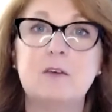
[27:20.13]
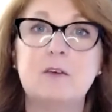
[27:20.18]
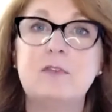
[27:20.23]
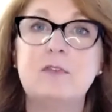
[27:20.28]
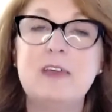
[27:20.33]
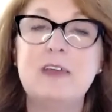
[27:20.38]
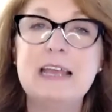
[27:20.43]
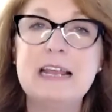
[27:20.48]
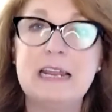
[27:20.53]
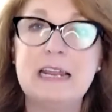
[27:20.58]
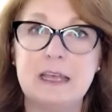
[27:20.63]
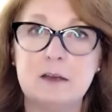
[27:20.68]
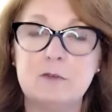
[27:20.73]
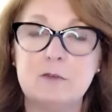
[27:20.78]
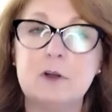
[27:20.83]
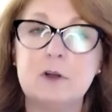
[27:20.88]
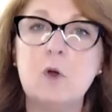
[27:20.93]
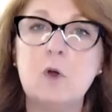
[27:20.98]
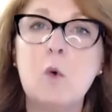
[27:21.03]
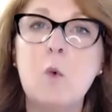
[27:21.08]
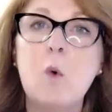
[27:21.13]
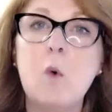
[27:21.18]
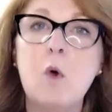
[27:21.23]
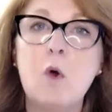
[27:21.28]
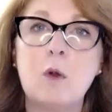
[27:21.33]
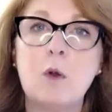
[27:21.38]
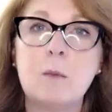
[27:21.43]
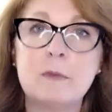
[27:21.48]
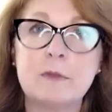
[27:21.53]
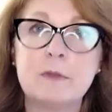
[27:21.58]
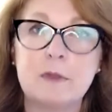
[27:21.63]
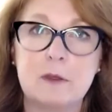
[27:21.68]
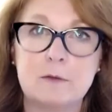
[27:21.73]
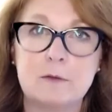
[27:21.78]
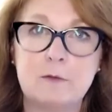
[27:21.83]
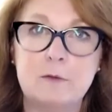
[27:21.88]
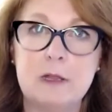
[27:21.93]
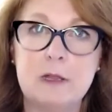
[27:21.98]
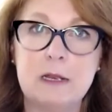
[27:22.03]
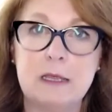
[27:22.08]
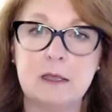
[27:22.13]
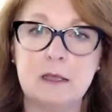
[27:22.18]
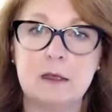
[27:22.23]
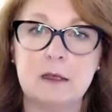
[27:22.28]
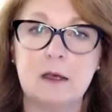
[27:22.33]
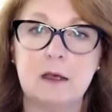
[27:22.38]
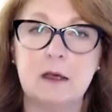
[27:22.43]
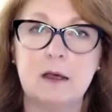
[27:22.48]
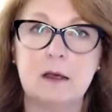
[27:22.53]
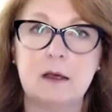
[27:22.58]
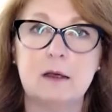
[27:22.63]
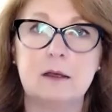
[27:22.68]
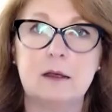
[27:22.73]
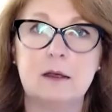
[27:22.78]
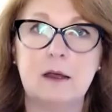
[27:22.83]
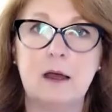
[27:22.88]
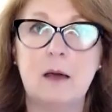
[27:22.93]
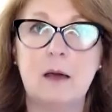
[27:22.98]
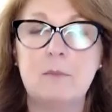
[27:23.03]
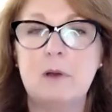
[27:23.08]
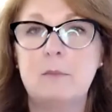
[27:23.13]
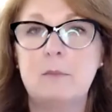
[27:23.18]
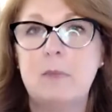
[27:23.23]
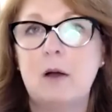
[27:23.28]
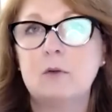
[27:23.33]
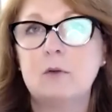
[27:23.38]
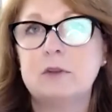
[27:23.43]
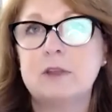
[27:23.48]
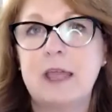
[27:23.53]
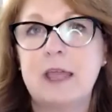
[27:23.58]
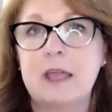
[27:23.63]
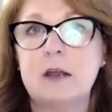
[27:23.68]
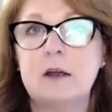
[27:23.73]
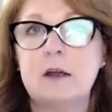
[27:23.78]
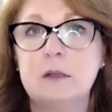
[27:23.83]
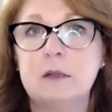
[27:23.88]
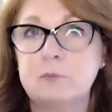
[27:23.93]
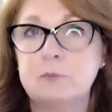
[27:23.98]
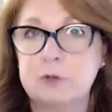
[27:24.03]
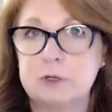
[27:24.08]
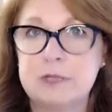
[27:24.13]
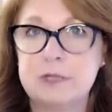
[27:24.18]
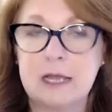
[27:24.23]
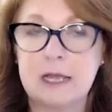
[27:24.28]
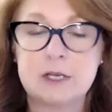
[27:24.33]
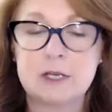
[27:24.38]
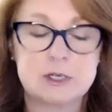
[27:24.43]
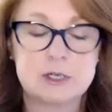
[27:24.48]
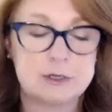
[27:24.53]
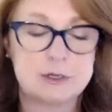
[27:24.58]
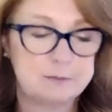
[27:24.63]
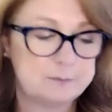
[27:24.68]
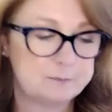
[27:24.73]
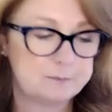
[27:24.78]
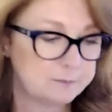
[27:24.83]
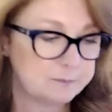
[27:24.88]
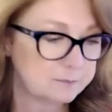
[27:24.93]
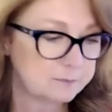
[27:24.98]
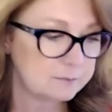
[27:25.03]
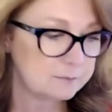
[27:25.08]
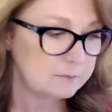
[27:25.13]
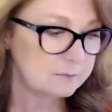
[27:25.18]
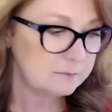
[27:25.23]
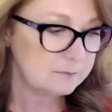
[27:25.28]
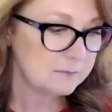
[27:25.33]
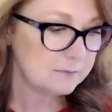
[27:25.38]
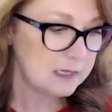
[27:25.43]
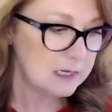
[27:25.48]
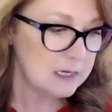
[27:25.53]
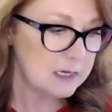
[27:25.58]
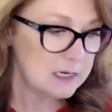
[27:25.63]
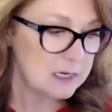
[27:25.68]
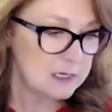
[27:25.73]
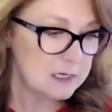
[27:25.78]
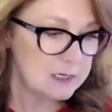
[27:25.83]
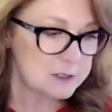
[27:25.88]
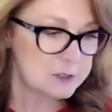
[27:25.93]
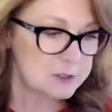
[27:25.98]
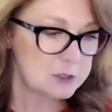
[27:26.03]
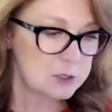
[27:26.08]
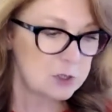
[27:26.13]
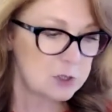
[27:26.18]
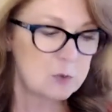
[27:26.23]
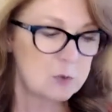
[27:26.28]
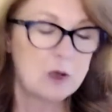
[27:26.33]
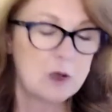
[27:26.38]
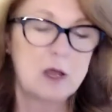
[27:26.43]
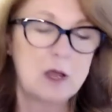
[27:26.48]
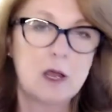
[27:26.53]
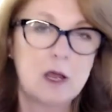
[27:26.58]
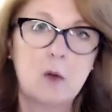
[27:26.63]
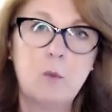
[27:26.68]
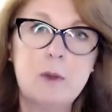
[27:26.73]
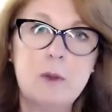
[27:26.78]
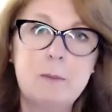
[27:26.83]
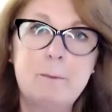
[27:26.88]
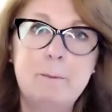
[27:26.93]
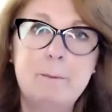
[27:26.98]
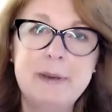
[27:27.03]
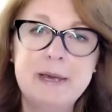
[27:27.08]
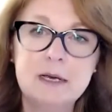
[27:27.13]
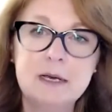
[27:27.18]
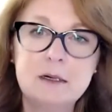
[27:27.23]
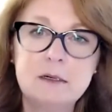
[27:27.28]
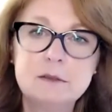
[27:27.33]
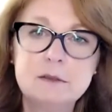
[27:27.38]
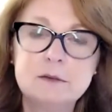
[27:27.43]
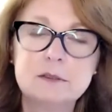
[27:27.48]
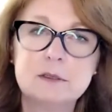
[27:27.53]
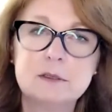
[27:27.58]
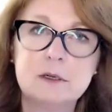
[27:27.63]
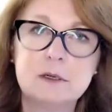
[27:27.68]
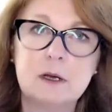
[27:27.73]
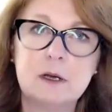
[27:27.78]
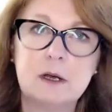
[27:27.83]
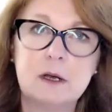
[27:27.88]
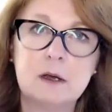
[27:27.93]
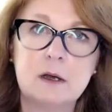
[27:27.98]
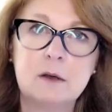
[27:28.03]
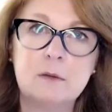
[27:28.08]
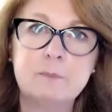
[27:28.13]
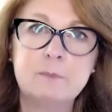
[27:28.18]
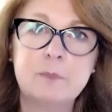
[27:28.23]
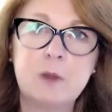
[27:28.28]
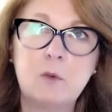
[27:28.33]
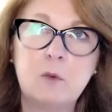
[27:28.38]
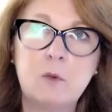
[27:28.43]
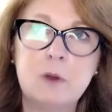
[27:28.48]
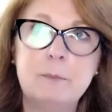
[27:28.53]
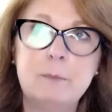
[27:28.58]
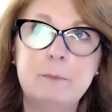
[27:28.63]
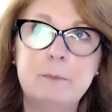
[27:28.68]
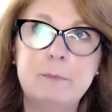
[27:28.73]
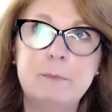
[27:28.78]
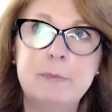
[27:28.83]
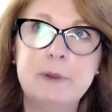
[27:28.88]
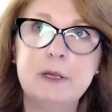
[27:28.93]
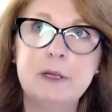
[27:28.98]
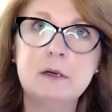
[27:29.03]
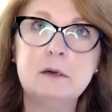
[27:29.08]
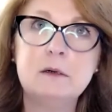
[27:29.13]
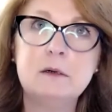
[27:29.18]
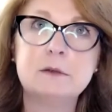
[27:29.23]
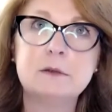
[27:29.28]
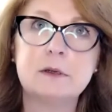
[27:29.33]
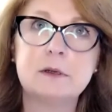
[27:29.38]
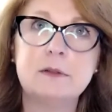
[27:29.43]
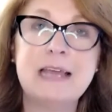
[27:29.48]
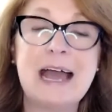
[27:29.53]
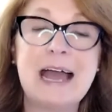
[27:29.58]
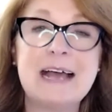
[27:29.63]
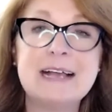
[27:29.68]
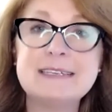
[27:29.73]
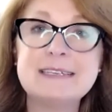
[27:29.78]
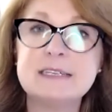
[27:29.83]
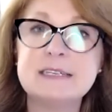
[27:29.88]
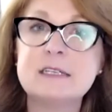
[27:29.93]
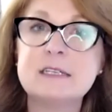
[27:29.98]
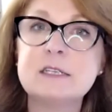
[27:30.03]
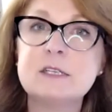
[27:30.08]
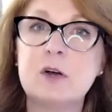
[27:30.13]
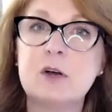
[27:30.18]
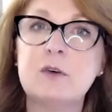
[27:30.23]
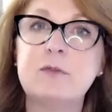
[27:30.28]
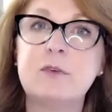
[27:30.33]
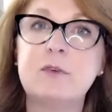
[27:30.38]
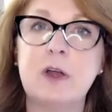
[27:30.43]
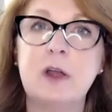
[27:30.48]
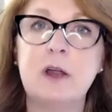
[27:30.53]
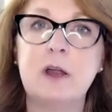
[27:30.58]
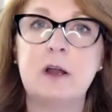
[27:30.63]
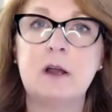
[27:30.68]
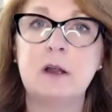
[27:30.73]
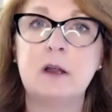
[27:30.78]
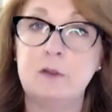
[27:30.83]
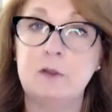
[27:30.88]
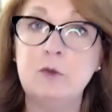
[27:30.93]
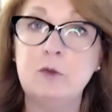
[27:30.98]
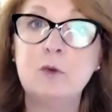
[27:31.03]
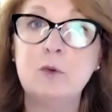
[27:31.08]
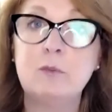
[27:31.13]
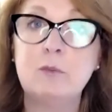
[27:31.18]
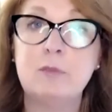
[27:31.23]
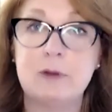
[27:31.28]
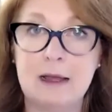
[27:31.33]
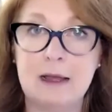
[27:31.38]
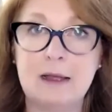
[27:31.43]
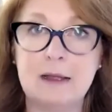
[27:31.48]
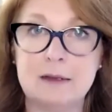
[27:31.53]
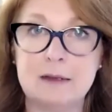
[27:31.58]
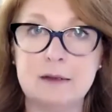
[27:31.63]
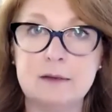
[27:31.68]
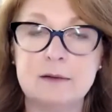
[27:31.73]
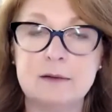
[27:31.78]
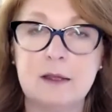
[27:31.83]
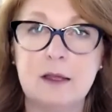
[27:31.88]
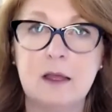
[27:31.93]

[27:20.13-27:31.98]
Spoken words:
feeling, very warm feeling about care and protection. So we built the essence of her new brand